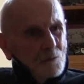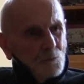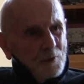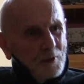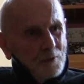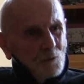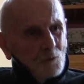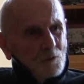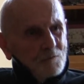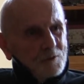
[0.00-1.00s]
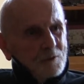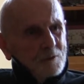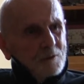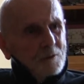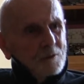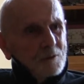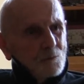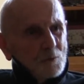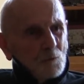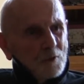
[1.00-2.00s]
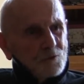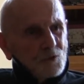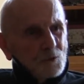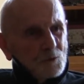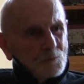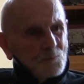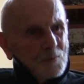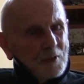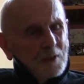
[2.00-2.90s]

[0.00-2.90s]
We got a hold of it. We want you."